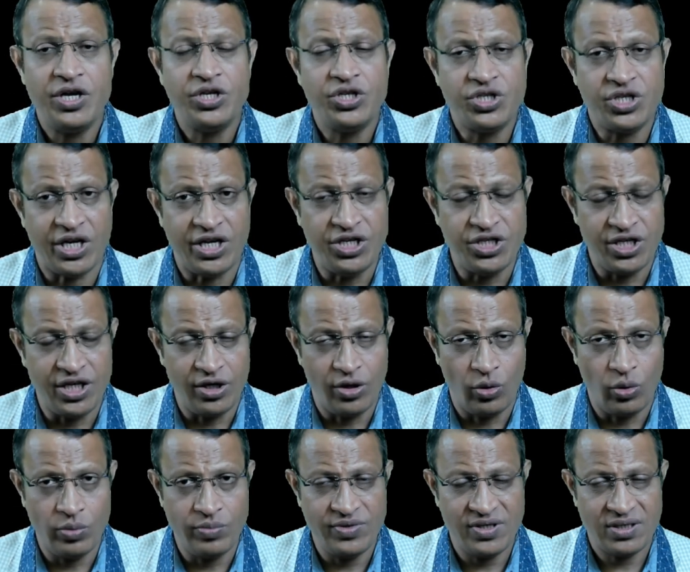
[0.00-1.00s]
changing
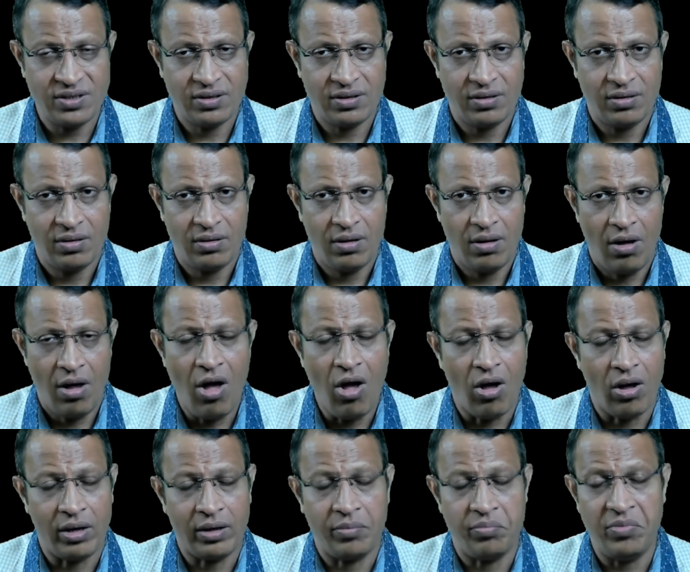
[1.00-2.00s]
rooms,
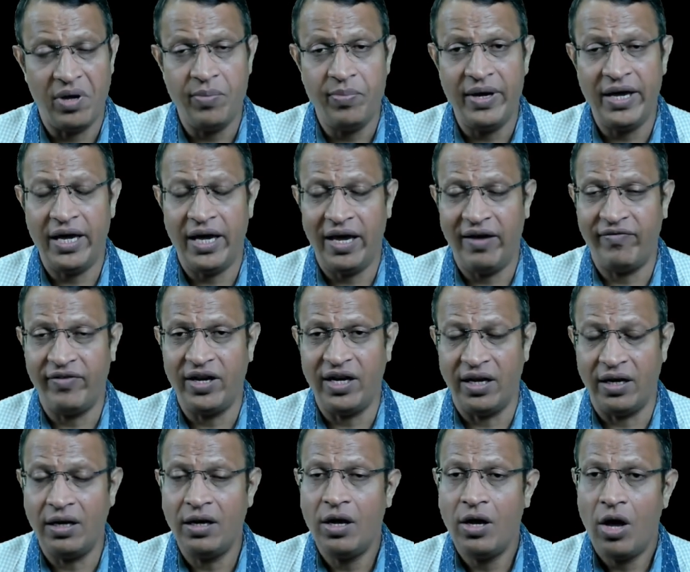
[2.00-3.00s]
or maybe even
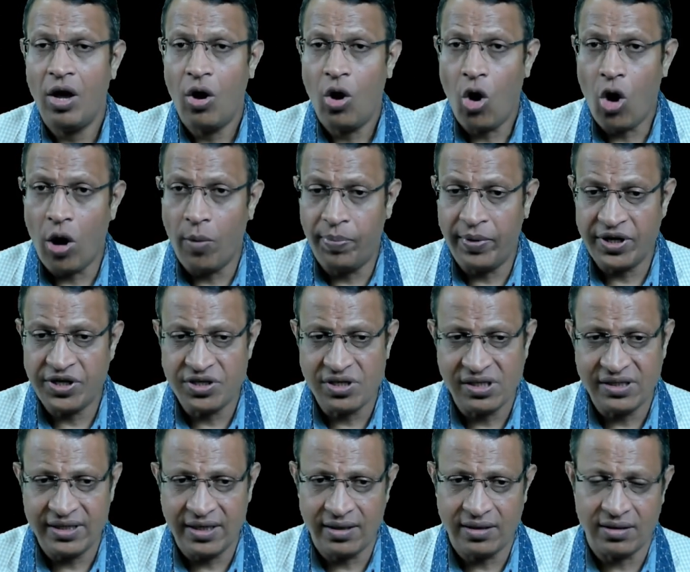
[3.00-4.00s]
in operational
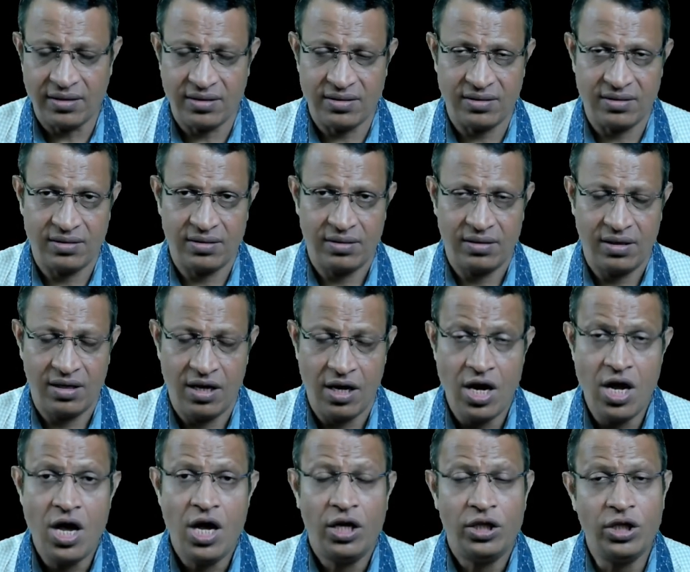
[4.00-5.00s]
theaters.
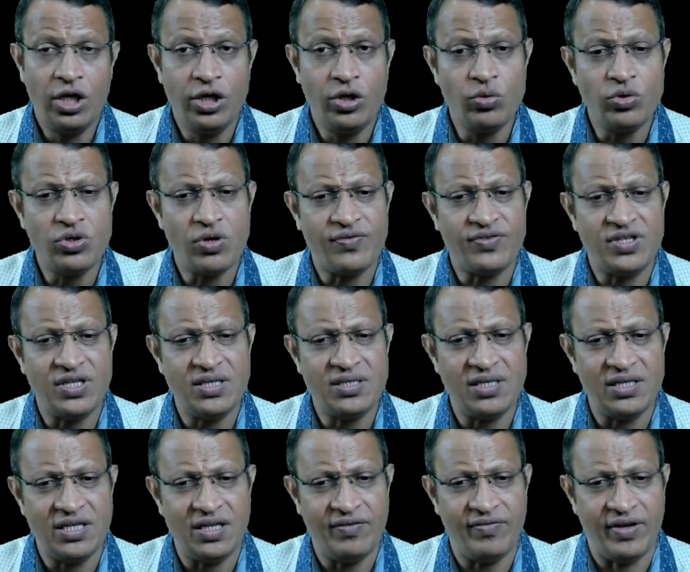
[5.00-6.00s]
The use of
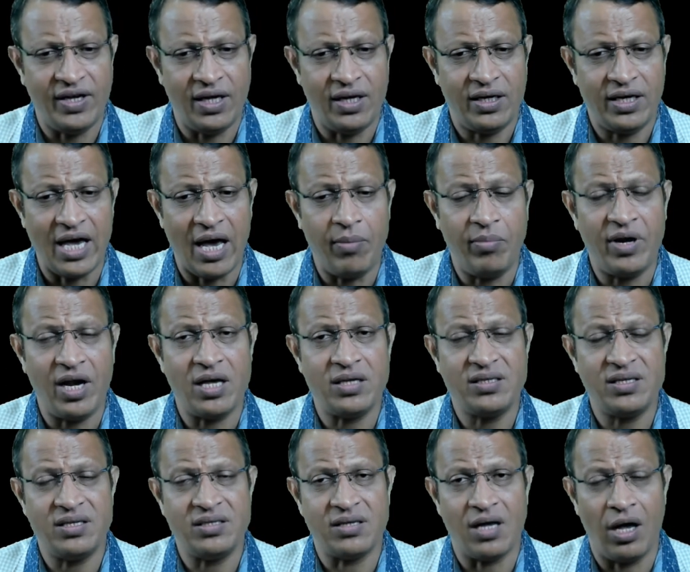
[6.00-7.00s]
CCTV cameras
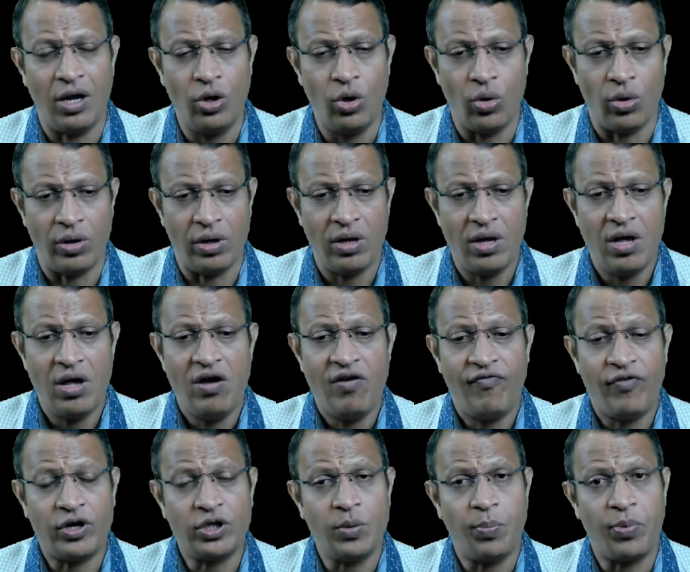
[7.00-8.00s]
is allowed
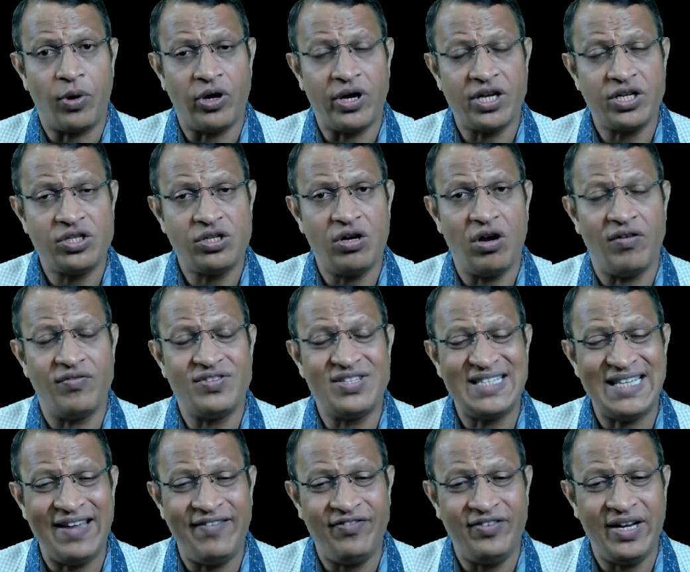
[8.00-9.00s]
for the protection of
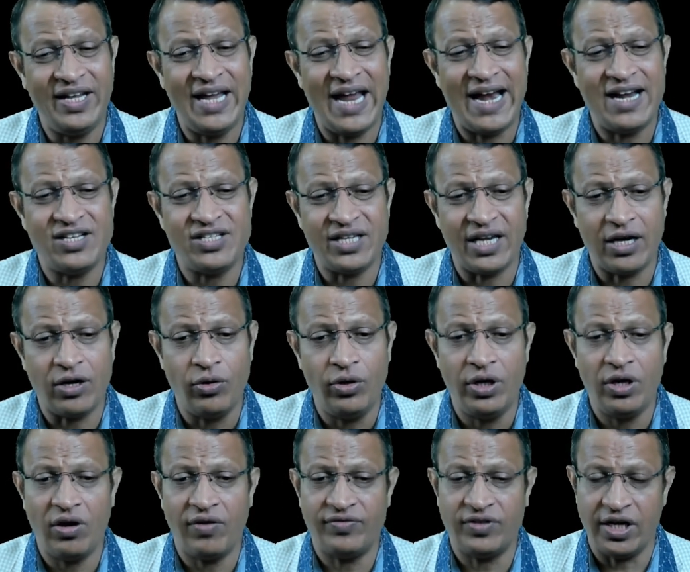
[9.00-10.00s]
safety and
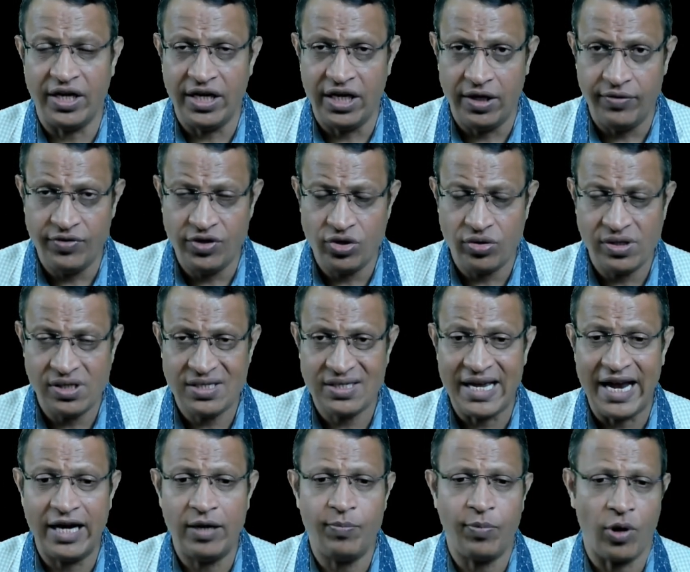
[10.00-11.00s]
security of the individuals
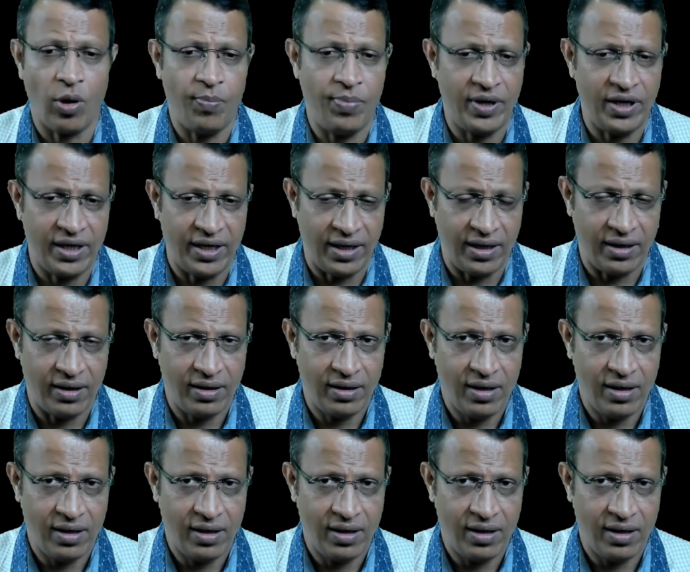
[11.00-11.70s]
and property,